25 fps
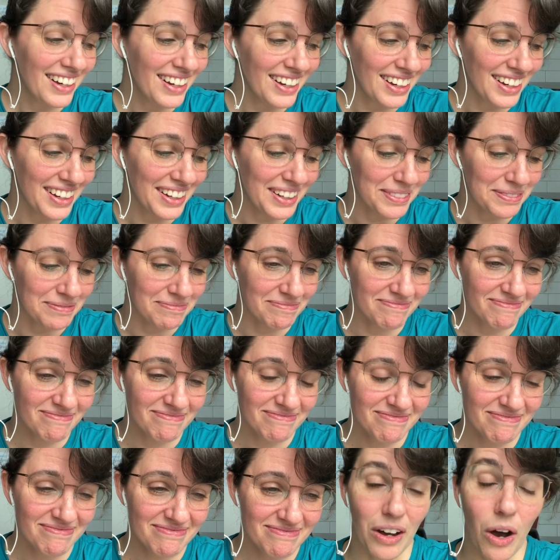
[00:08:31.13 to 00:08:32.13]

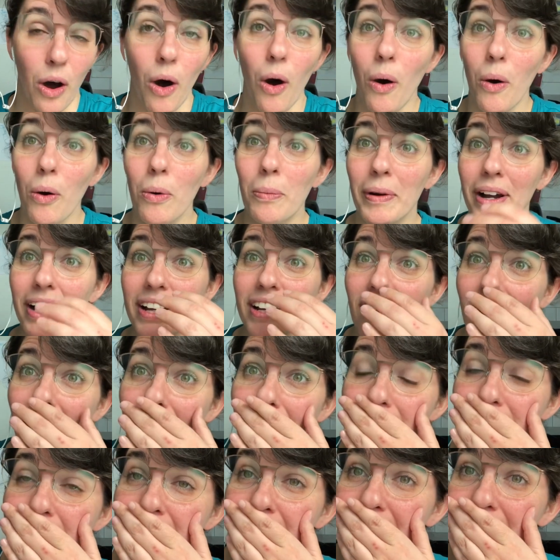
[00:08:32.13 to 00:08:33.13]
Oh my
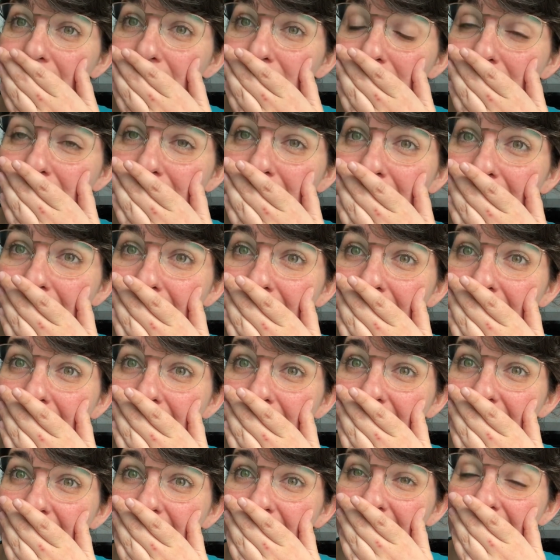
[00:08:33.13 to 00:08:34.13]
gosh, I
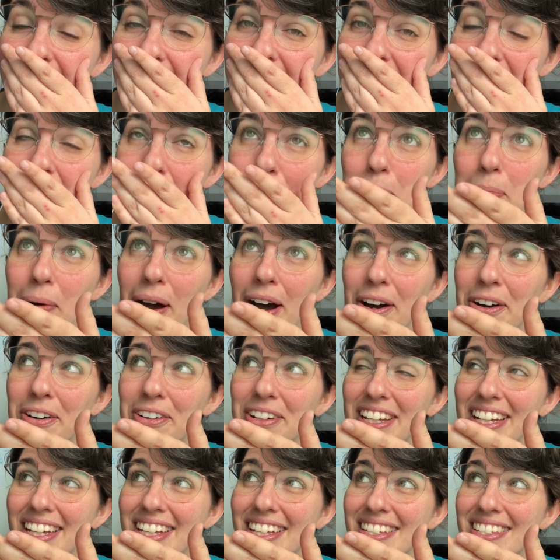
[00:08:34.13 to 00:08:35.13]
forgot
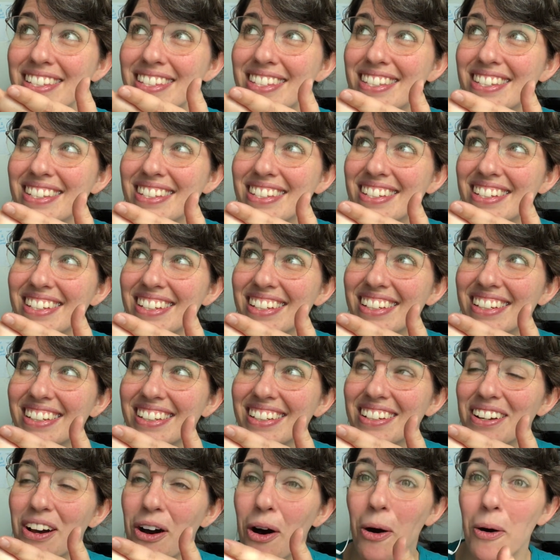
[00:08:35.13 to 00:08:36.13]
about his
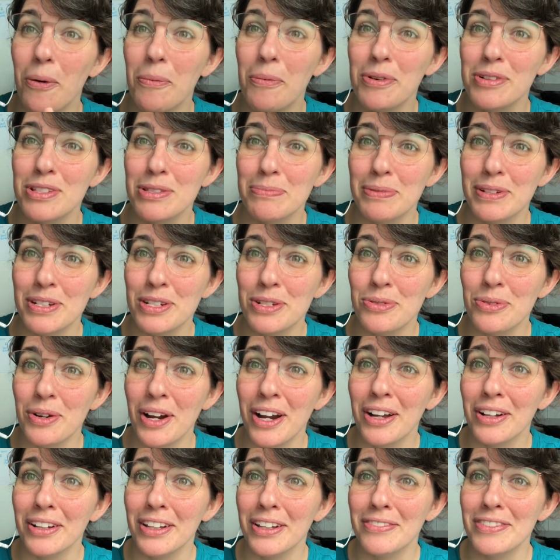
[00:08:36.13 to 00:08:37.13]
almost
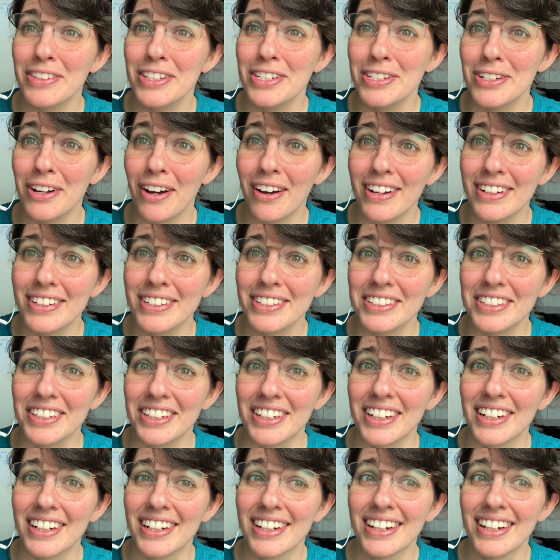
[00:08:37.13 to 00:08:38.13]
betrayal of the
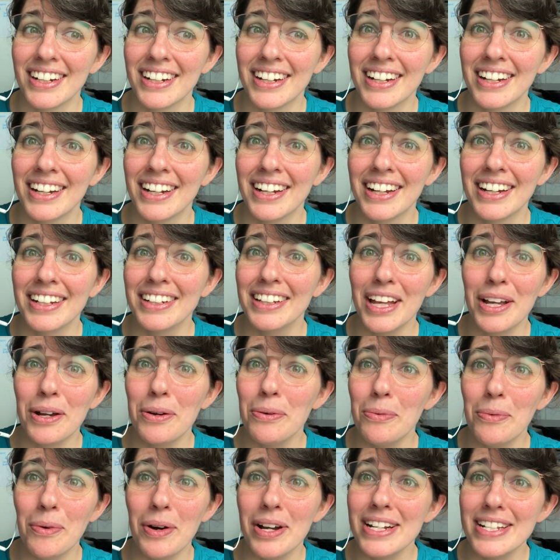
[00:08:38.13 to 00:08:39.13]
doctor. Like,
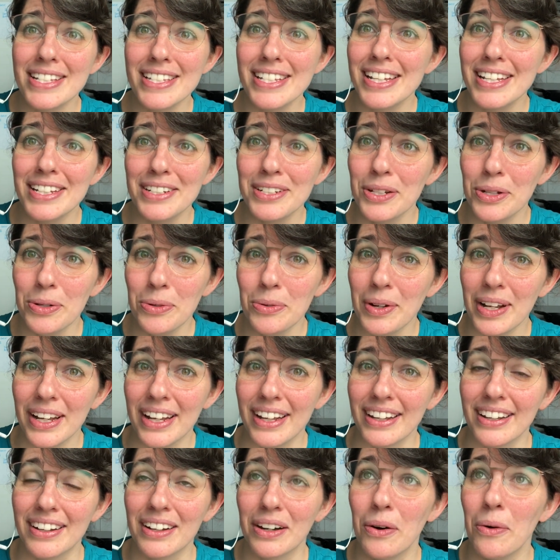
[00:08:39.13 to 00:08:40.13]
what is he
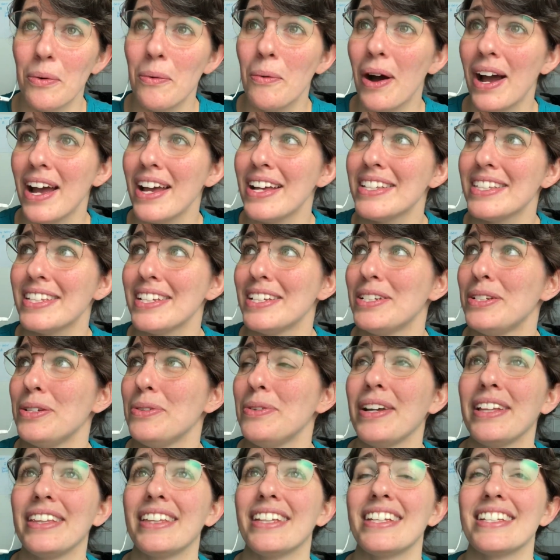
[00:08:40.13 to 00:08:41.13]
doing? Why is he
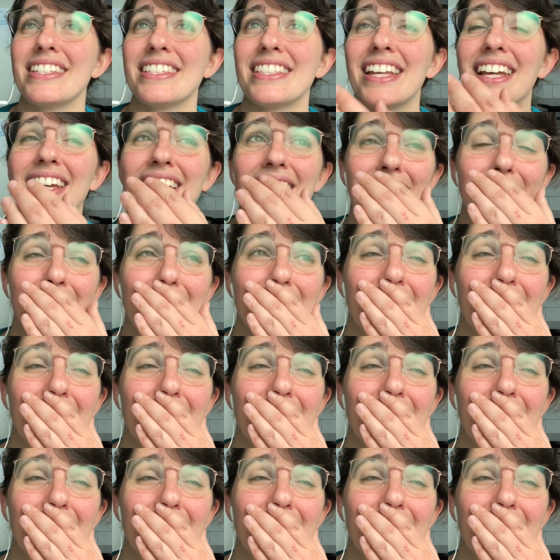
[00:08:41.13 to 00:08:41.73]
doing this? Like,